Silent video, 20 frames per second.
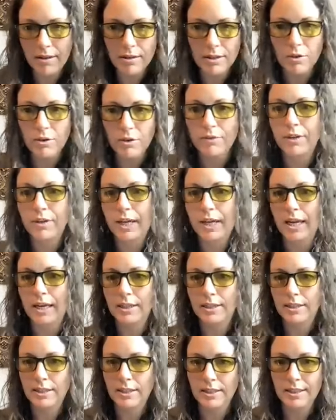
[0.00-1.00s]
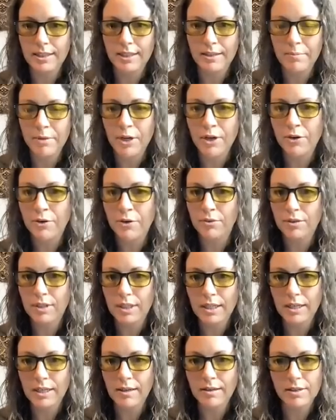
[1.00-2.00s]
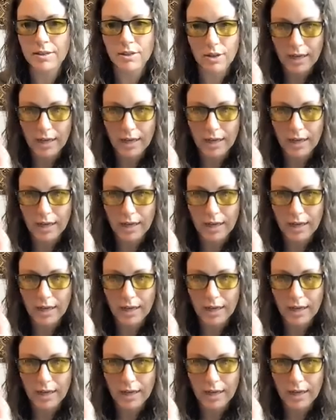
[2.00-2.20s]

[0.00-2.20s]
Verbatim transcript: the notifications in mute and